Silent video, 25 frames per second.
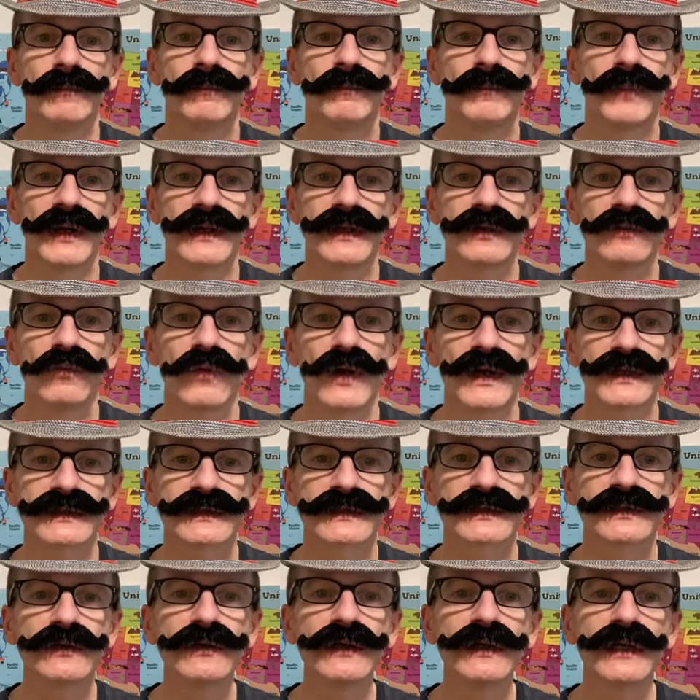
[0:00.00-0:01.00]
But in
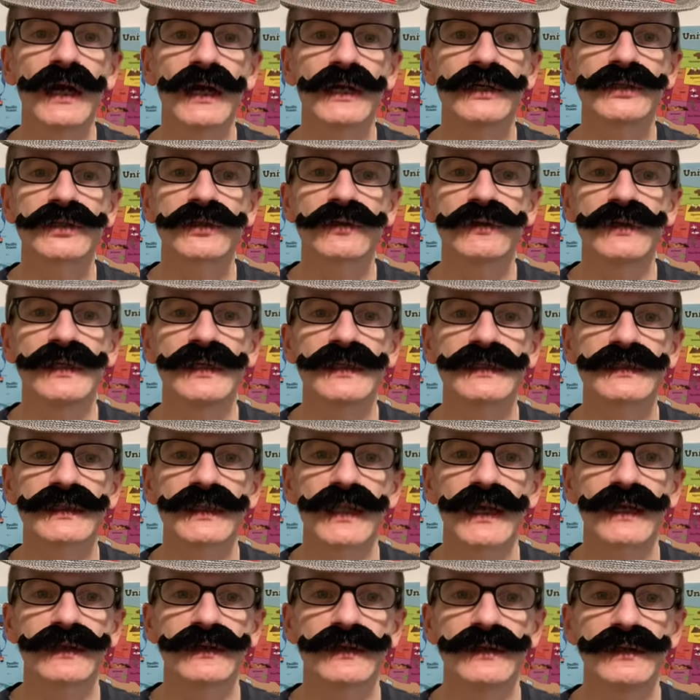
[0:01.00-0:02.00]
Western countries
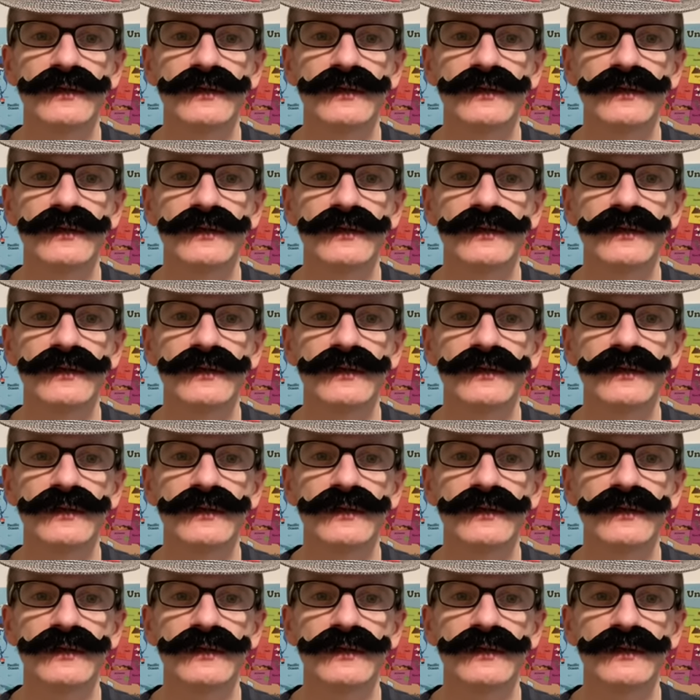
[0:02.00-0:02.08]
like the